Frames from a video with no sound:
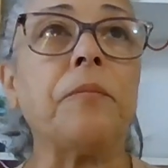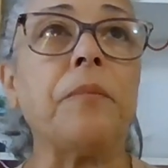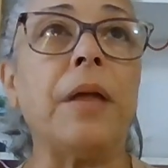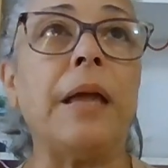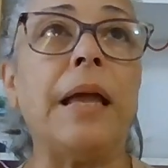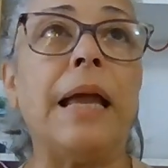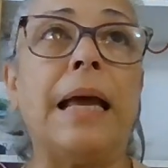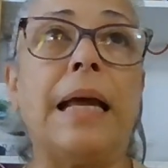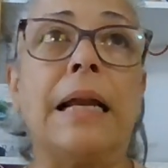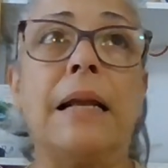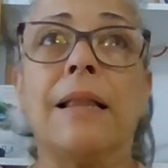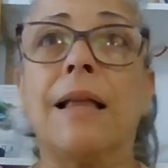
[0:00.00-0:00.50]

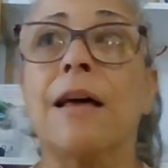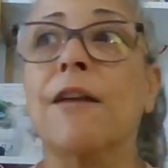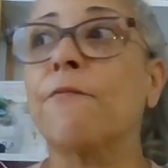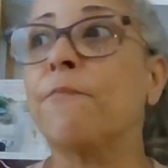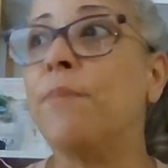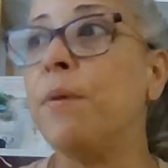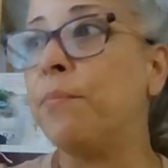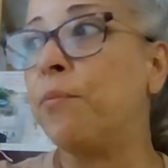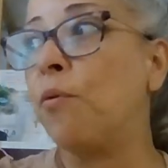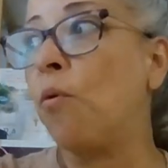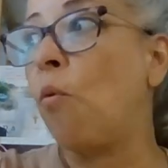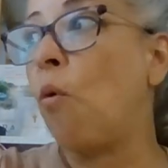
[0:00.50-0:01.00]
And a lot of
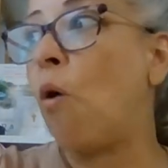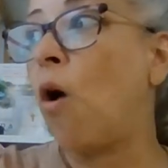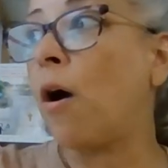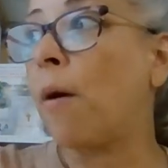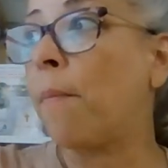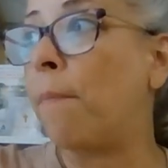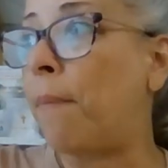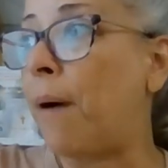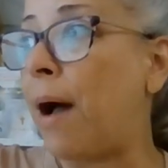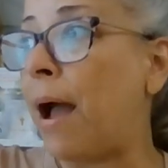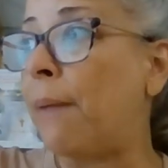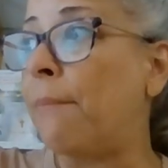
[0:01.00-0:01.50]
people walk
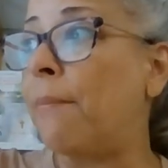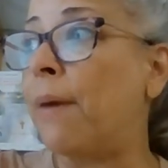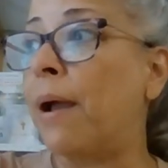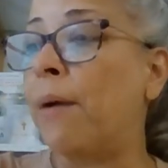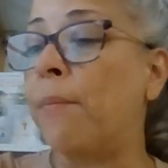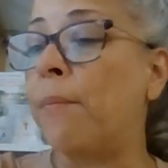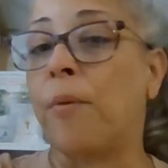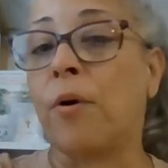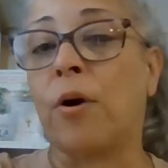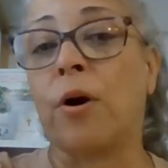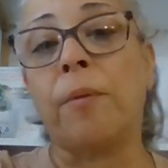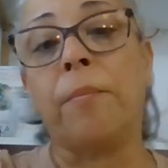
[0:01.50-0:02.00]
by my
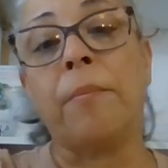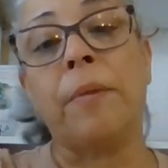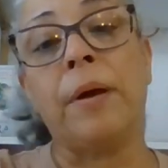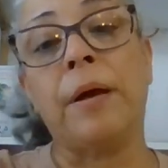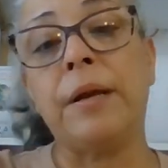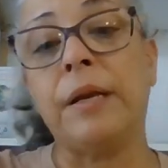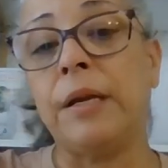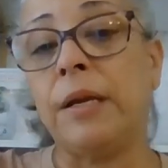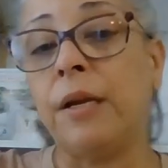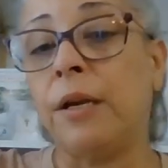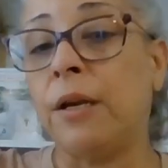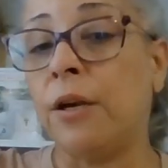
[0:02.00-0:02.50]
apartment
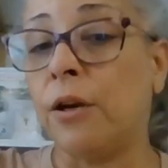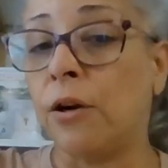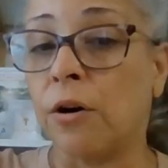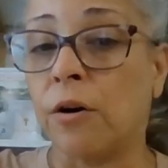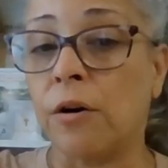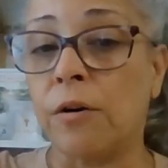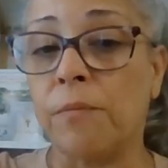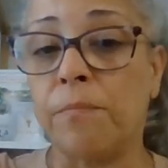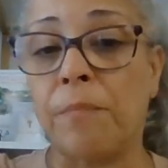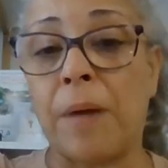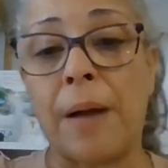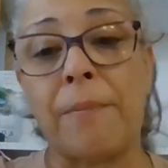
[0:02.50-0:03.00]

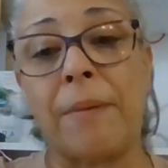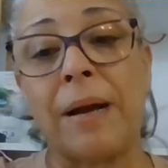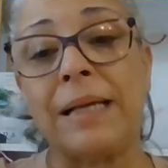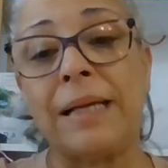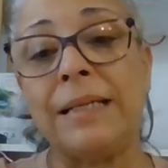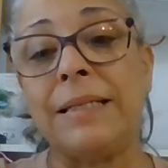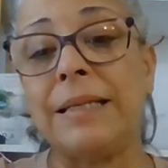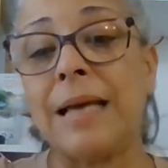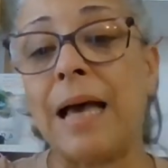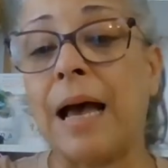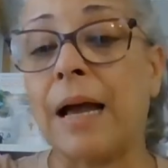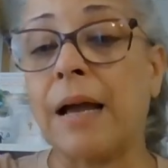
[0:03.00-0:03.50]
here by my
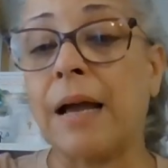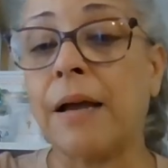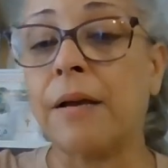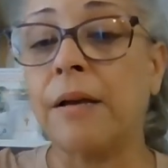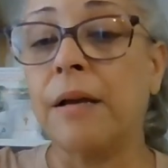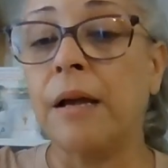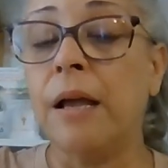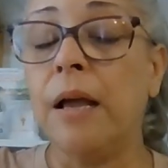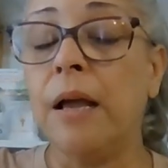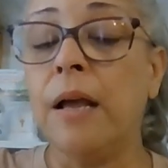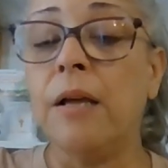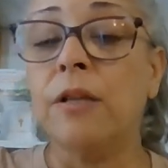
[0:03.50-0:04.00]
deck
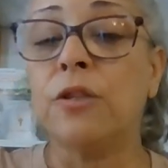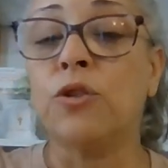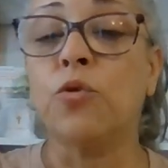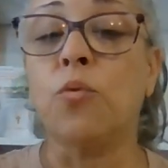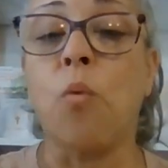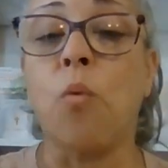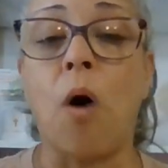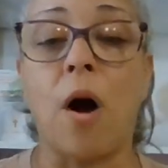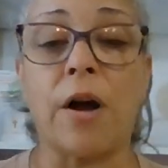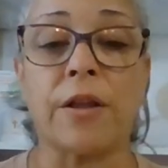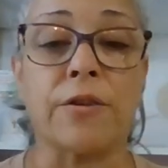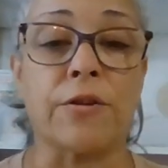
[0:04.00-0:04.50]
to
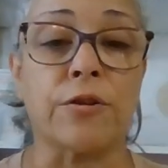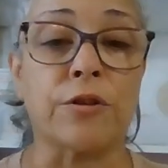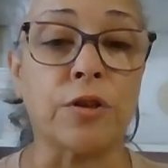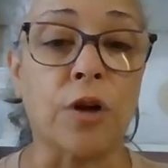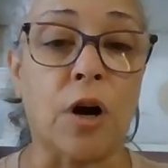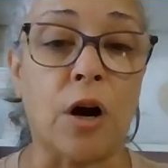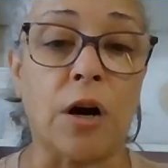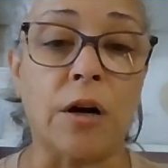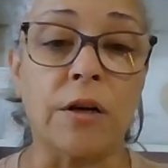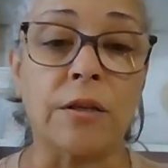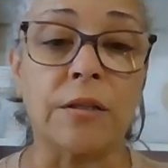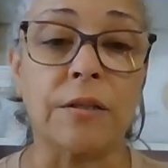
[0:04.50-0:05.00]
walk their
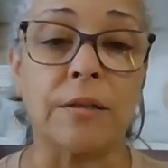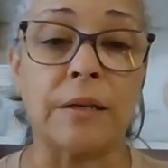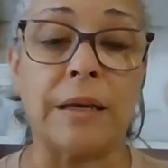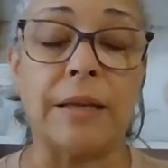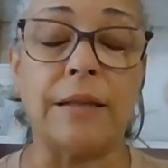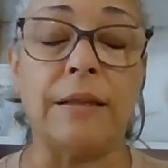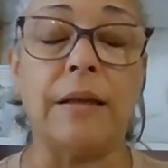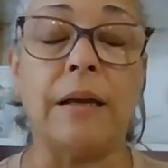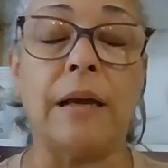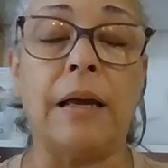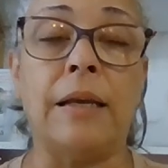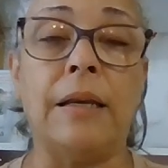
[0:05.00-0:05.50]
dogs,
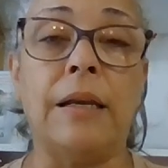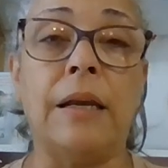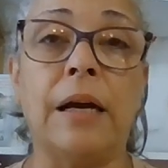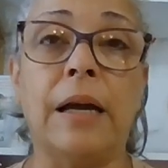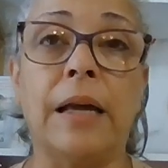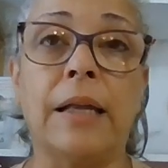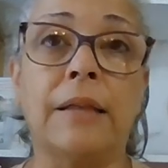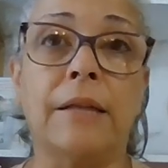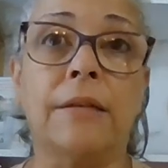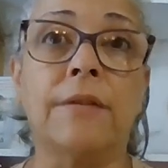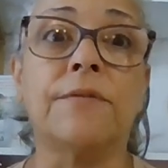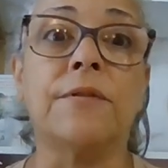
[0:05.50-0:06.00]
and
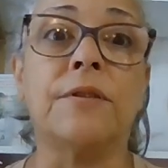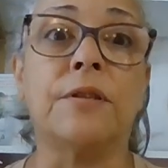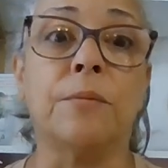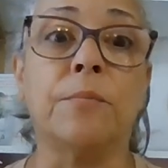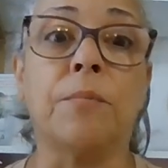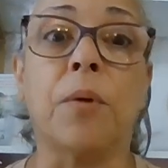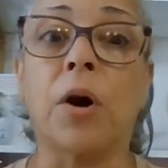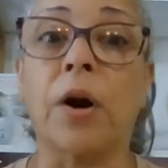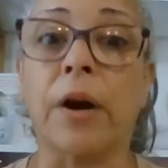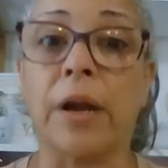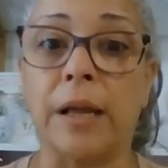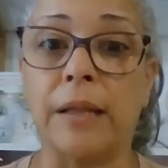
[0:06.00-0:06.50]
Nugget loves to
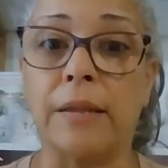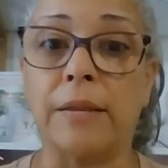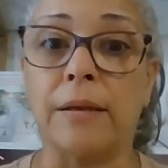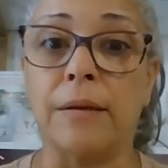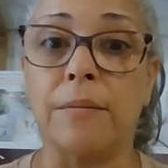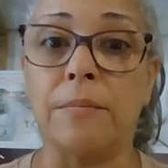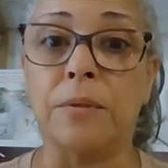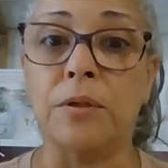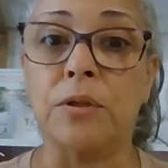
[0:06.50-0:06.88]
bark at them.